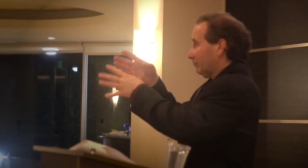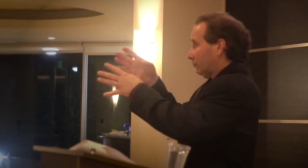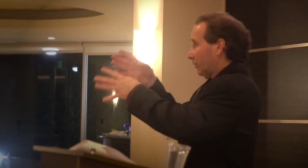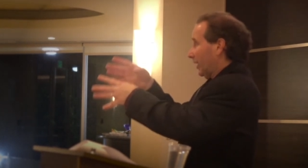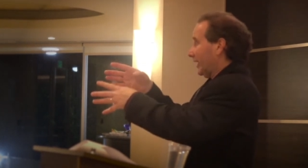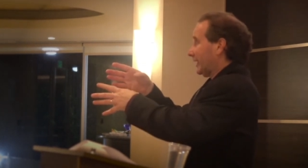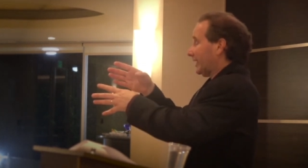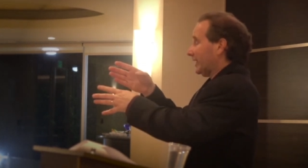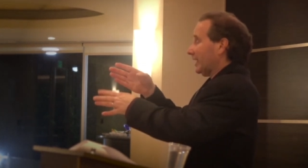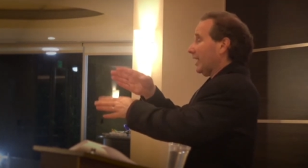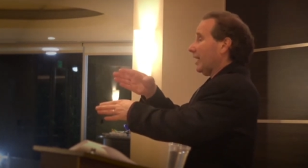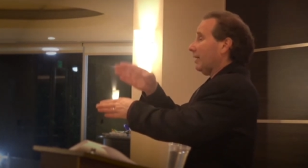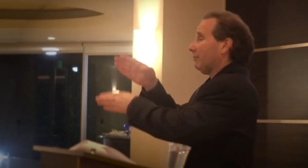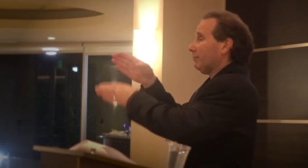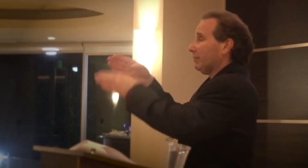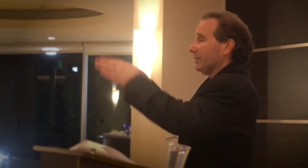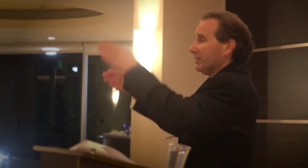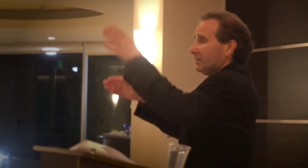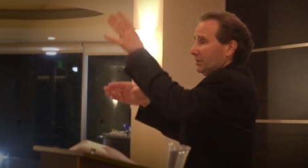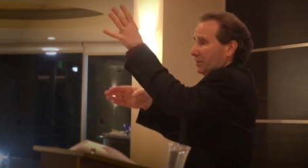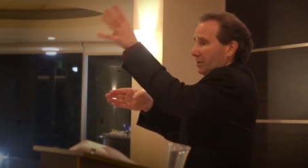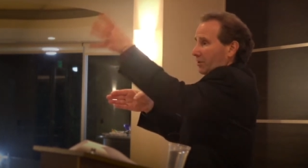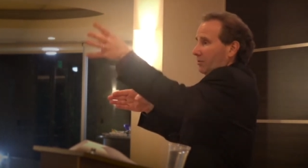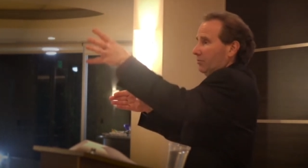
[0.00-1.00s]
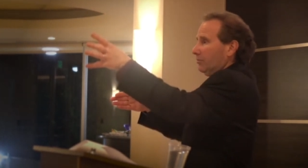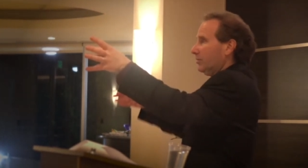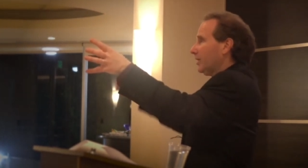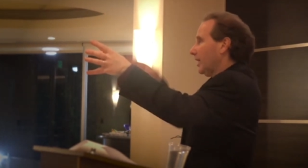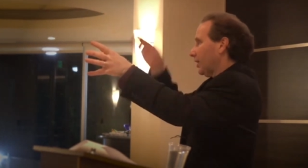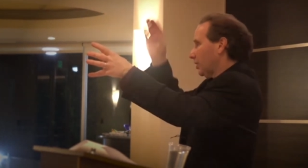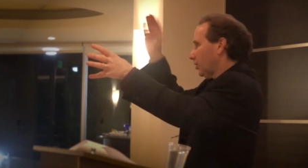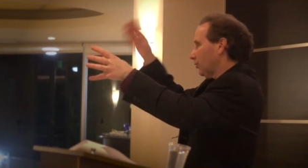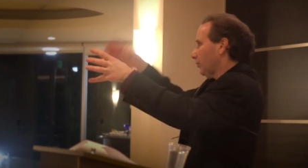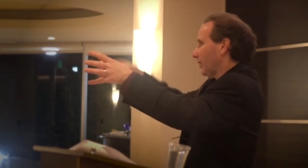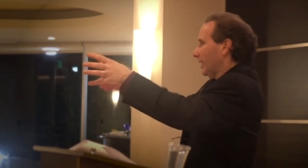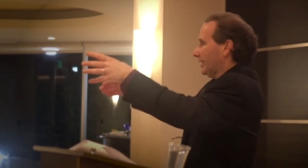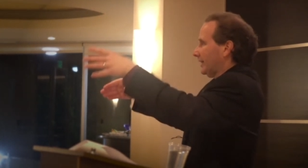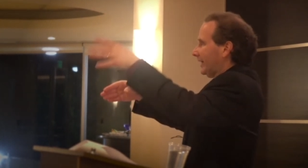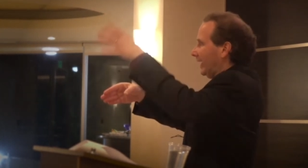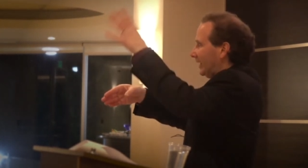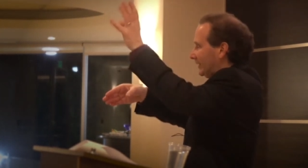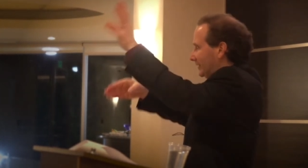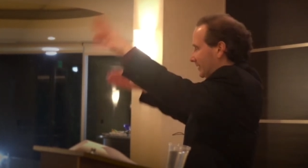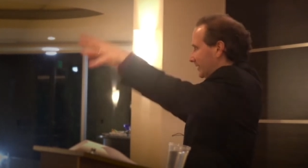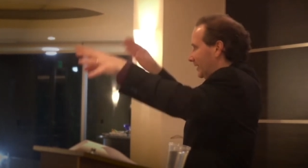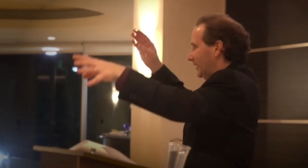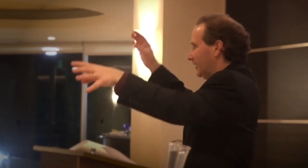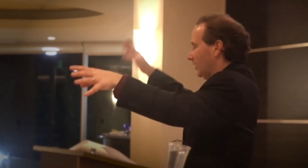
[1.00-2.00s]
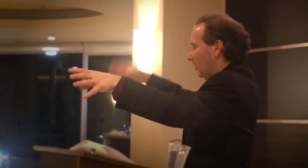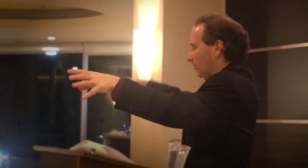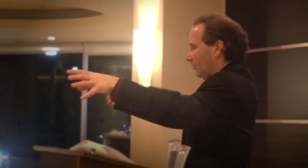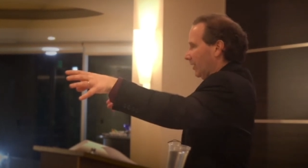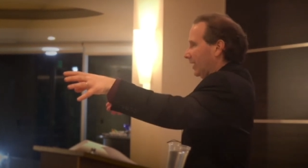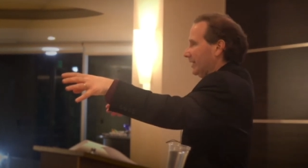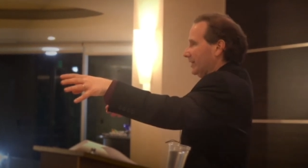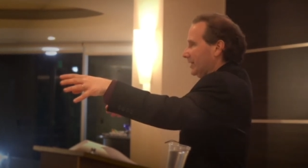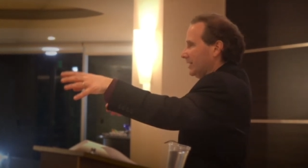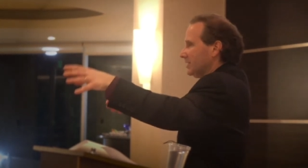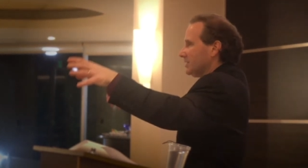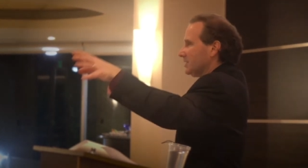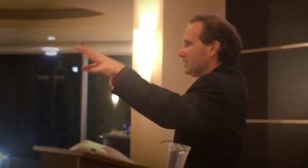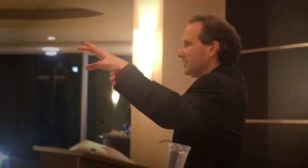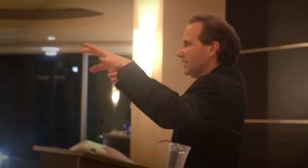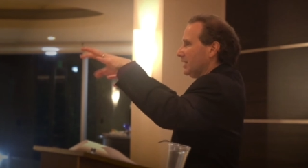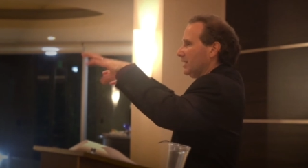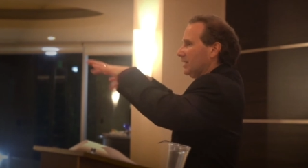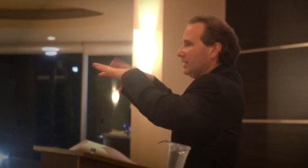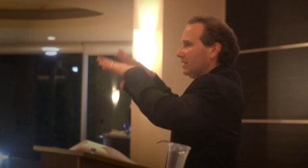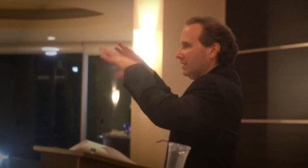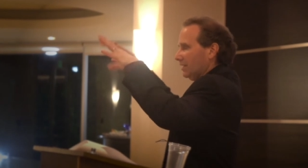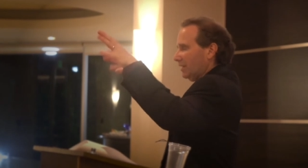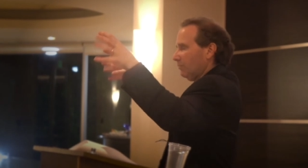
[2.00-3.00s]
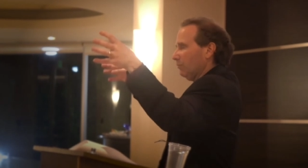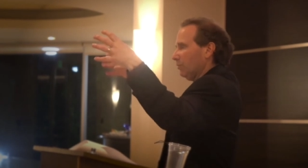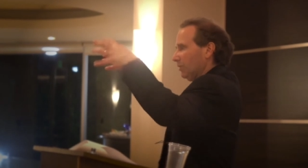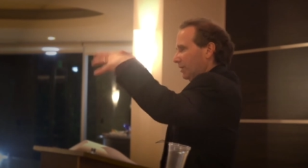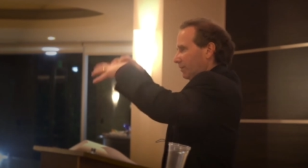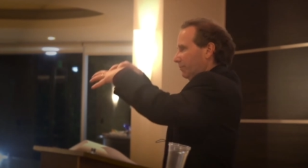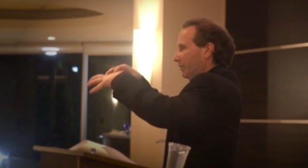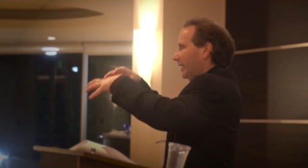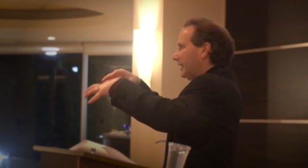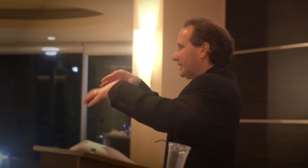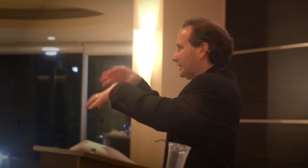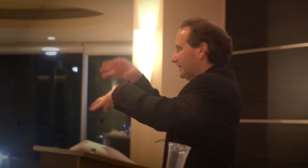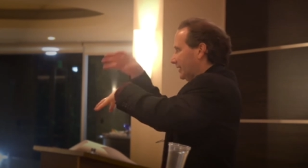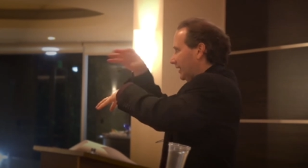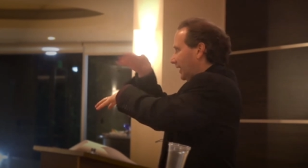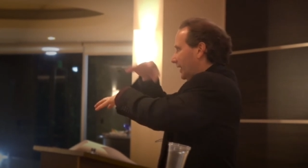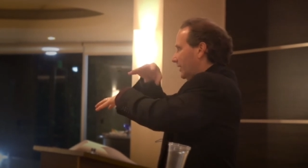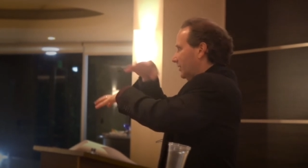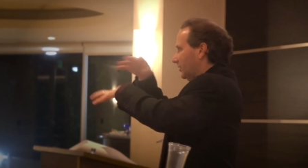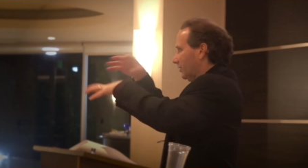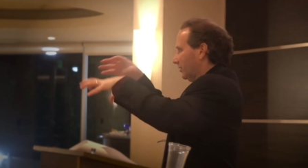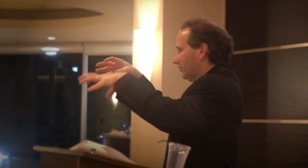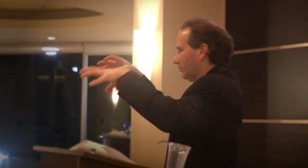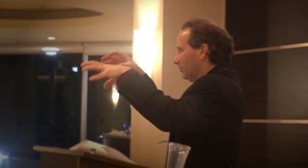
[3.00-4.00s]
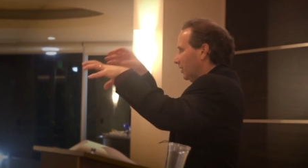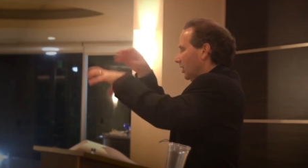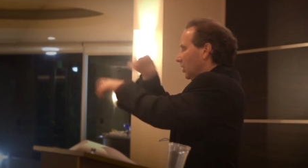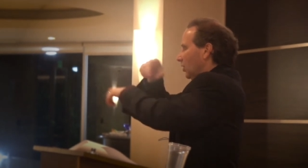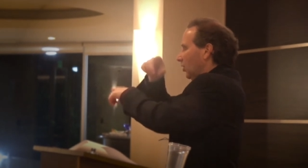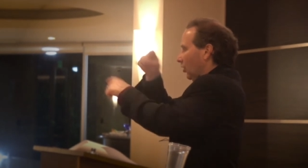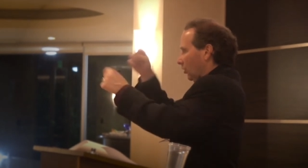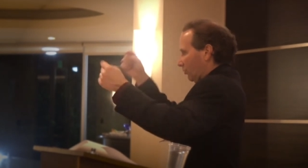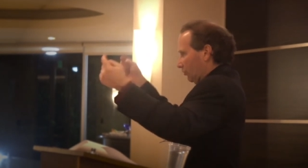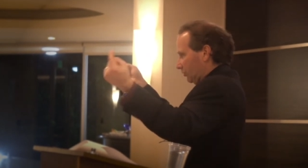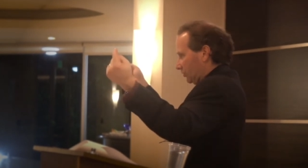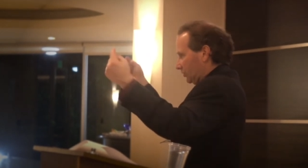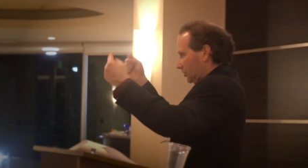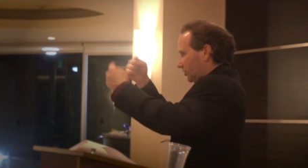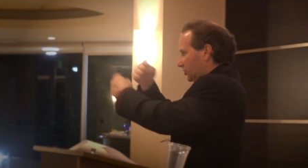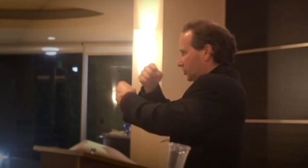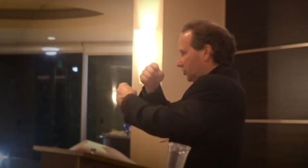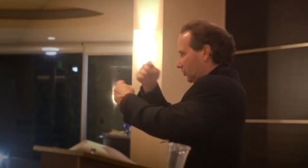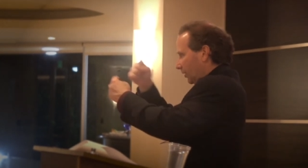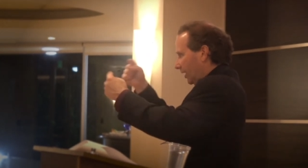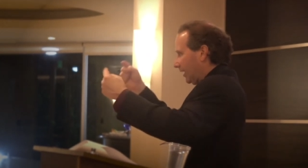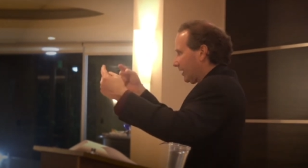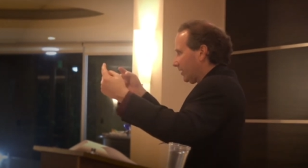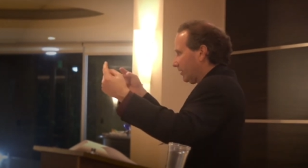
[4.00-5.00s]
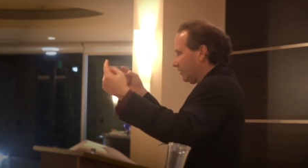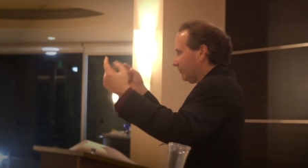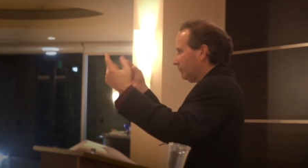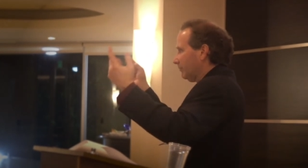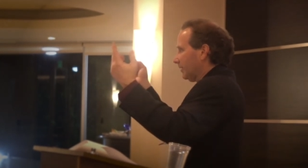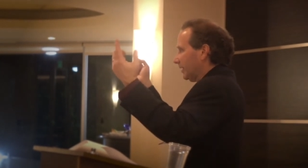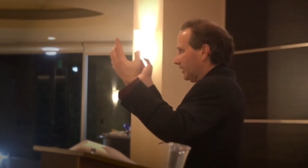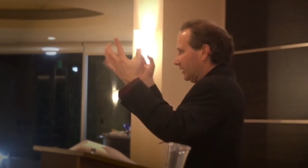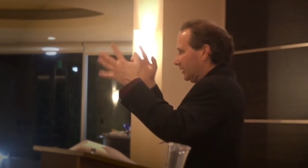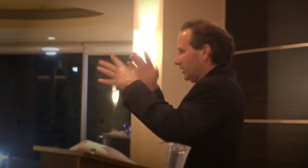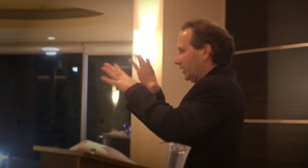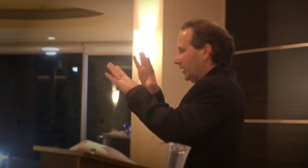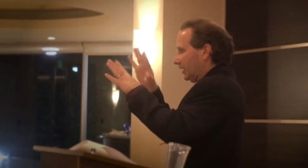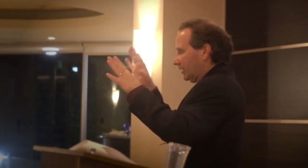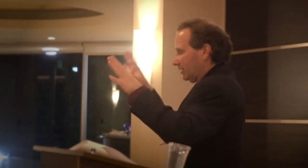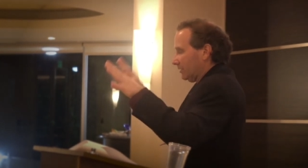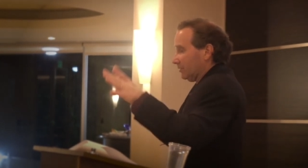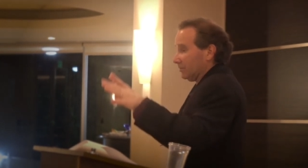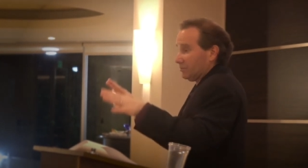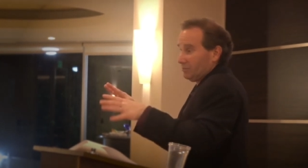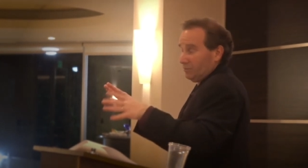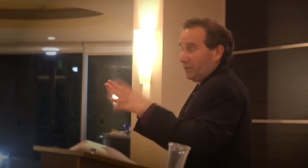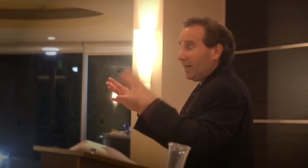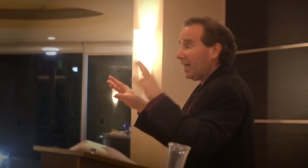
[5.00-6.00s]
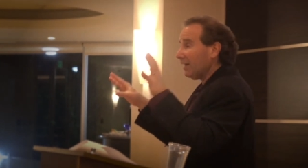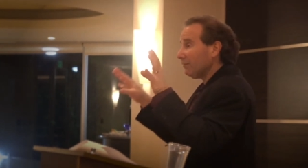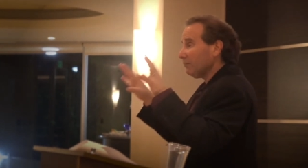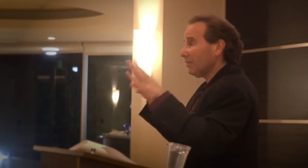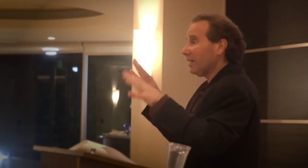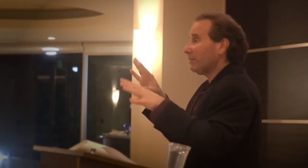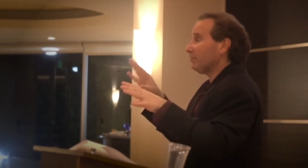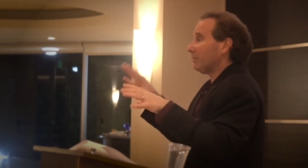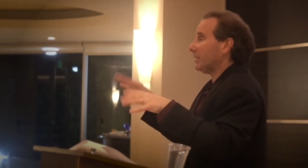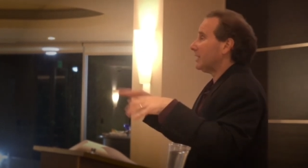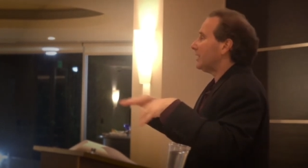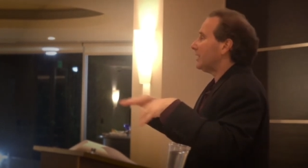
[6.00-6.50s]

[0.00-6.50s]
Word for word: break it up and go, okay, you write that scene, I'll write this scene, and then we'll get back together, and, or we'll just trade them and, and do that, right?